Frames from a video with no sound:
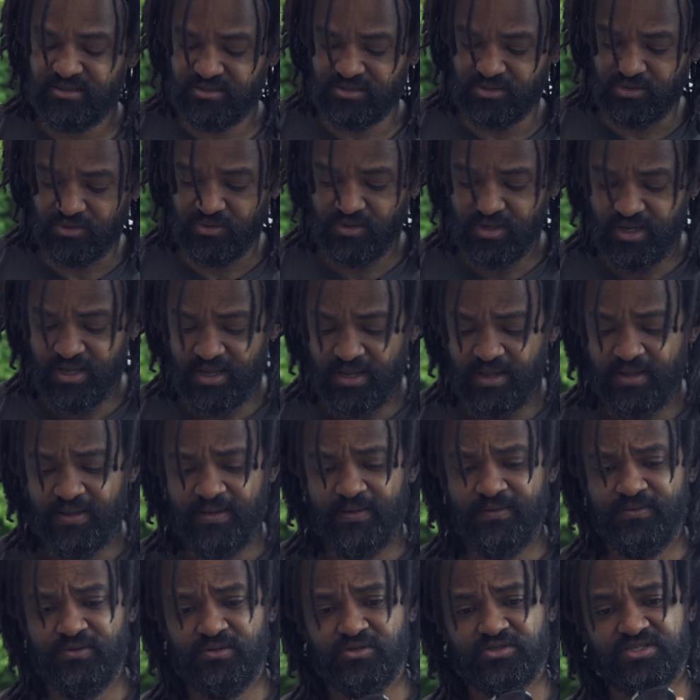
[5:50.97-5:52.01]
So
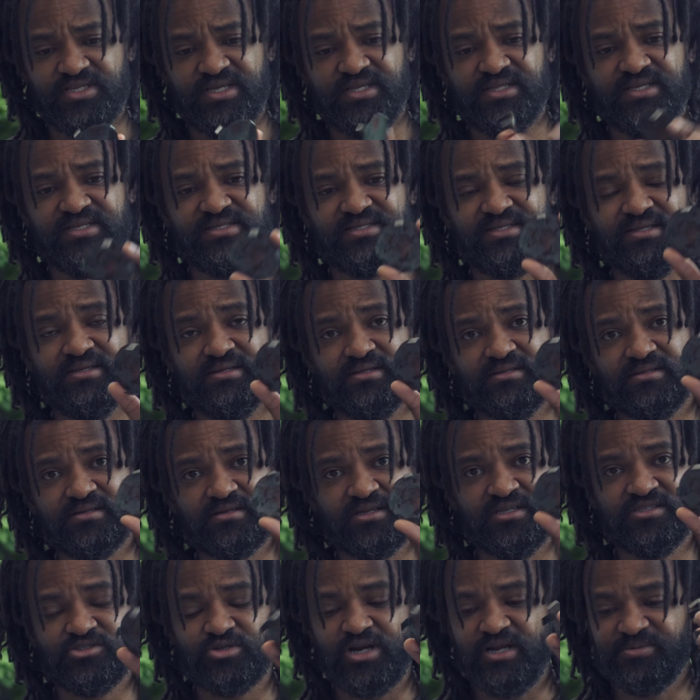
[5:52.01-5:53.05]
using this little
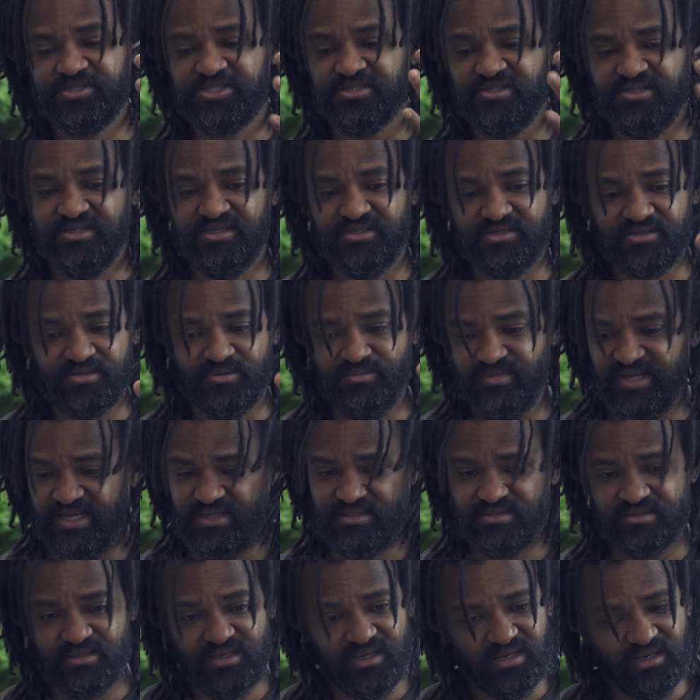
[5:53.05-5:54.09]
contraption here
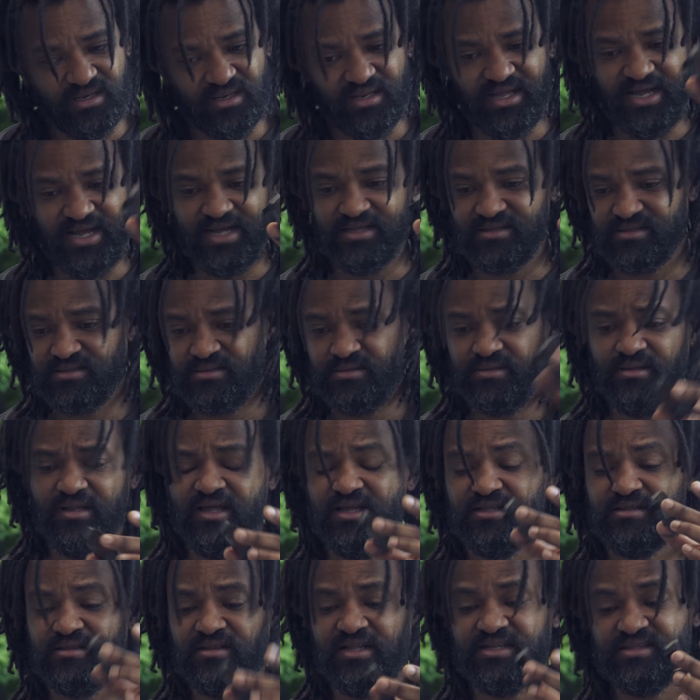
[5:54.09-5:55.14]
makes a lot
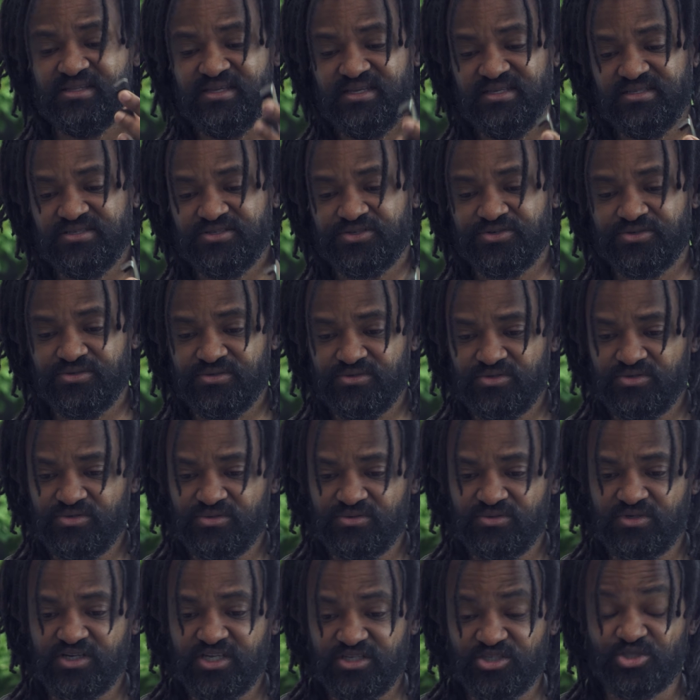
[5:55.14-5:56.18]
easier
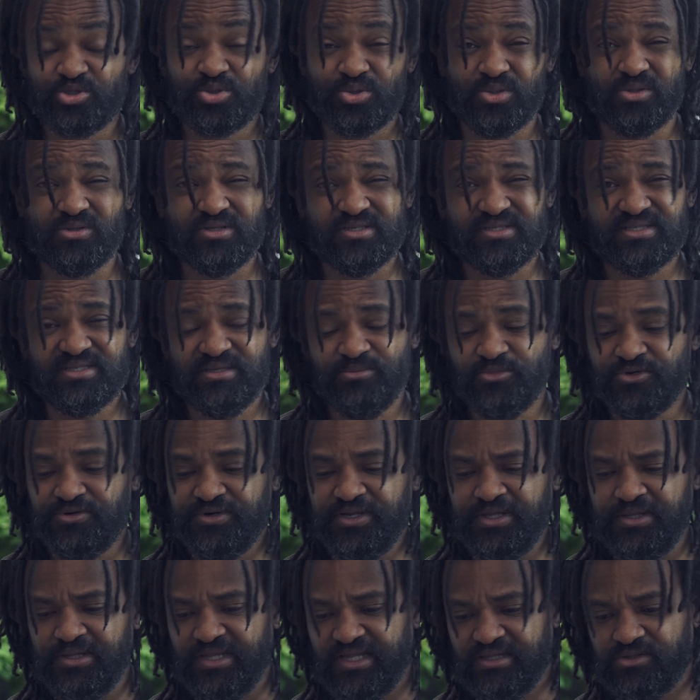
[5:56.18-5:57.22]
to control the
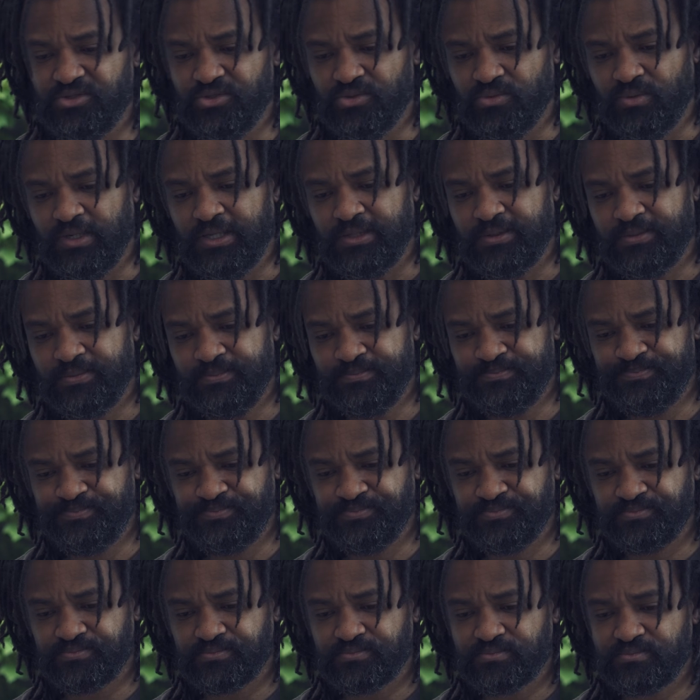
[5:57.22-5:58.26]
simmering that you want
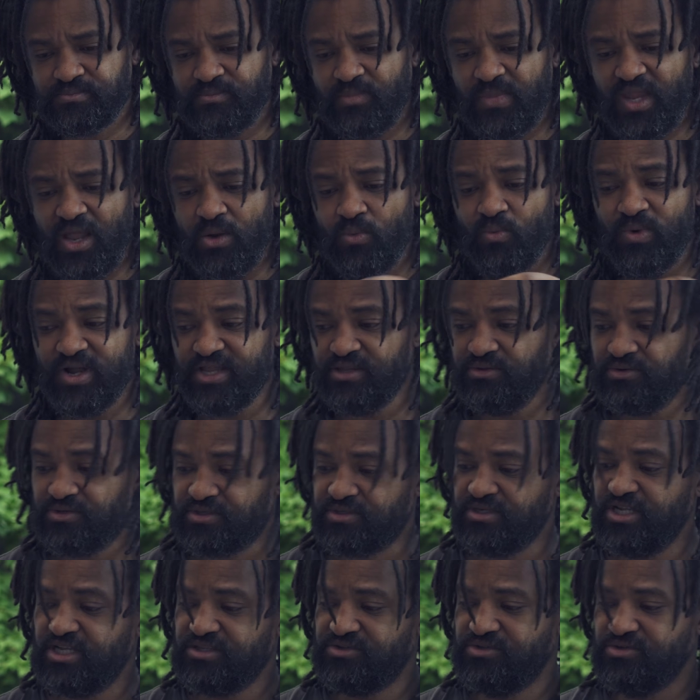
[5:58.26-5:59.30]
when you're
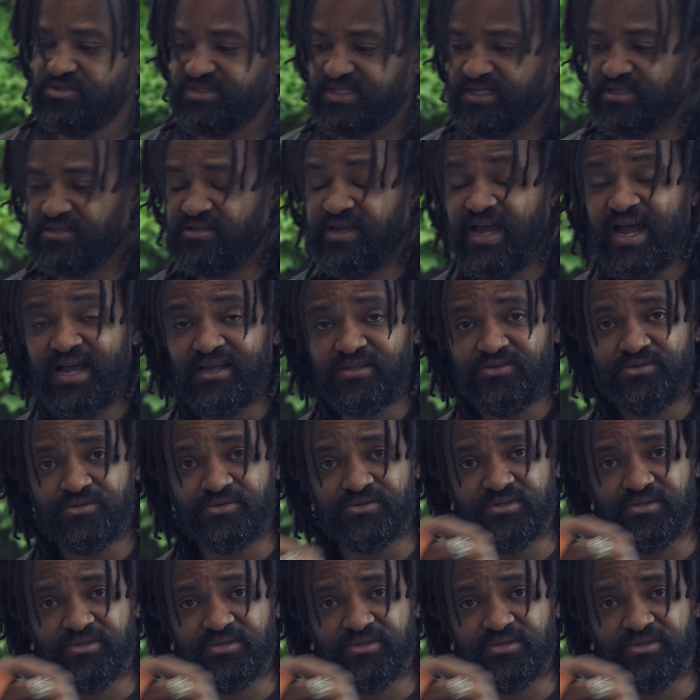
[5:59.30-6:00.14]
not using the, you know,